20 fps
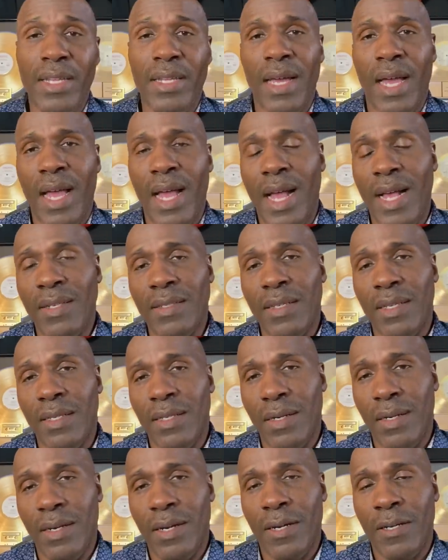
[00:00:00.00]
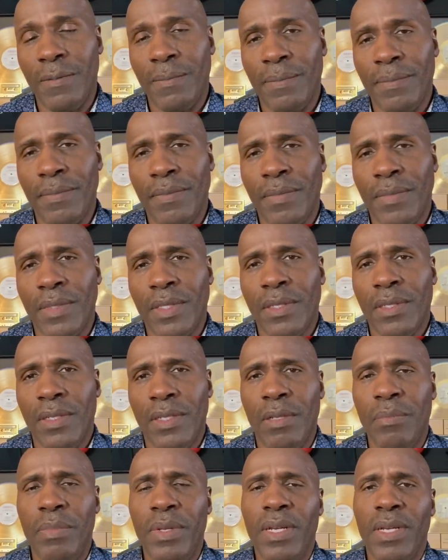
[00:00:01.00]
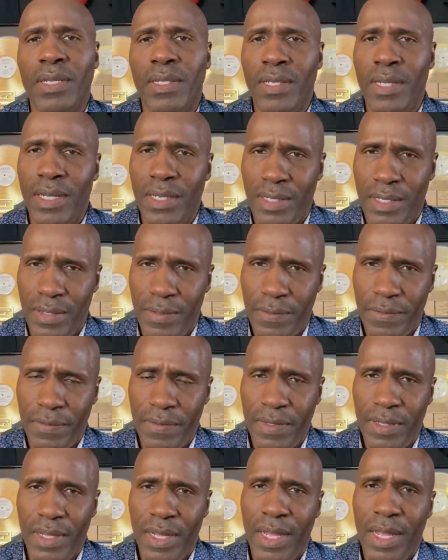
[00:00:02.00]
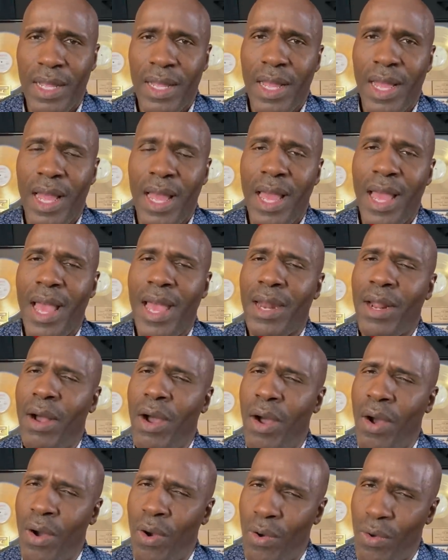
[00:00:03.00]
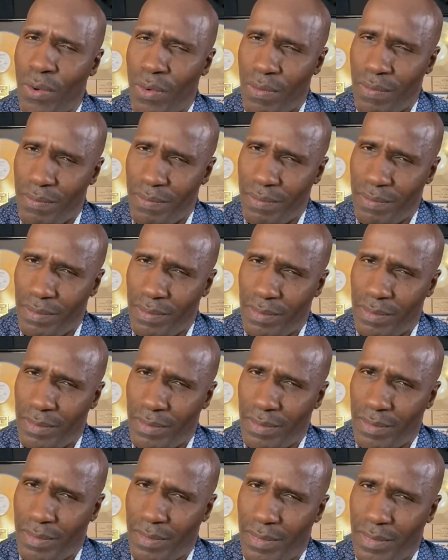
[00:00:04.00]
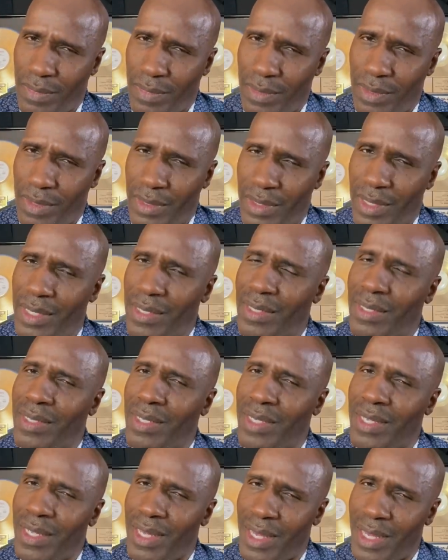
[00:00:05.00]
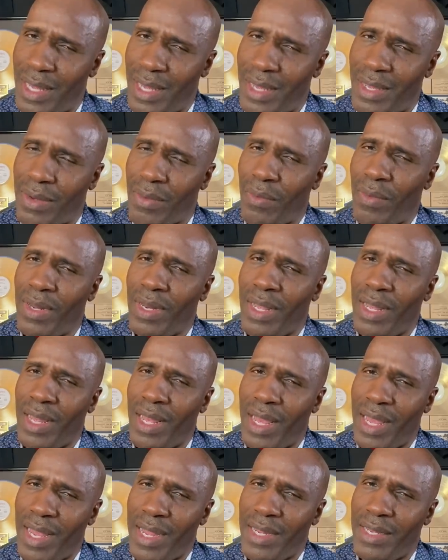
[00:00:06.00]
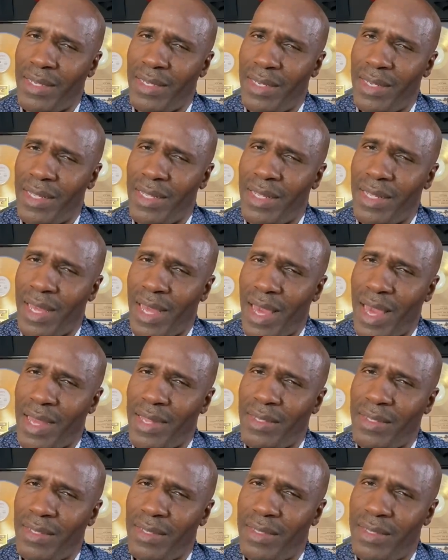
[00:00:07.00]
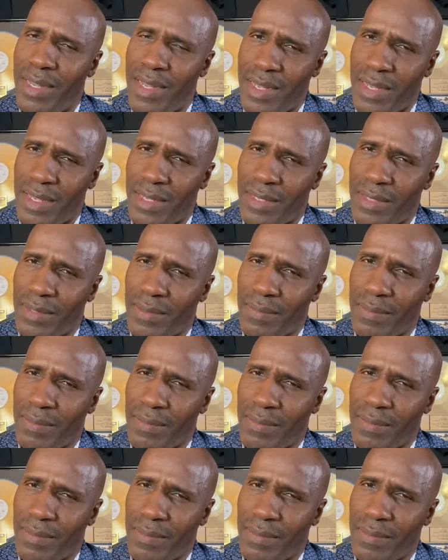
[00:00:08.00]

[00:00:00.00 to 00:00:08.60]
you're asking her to be attentive at home. This is a kid with ADHD.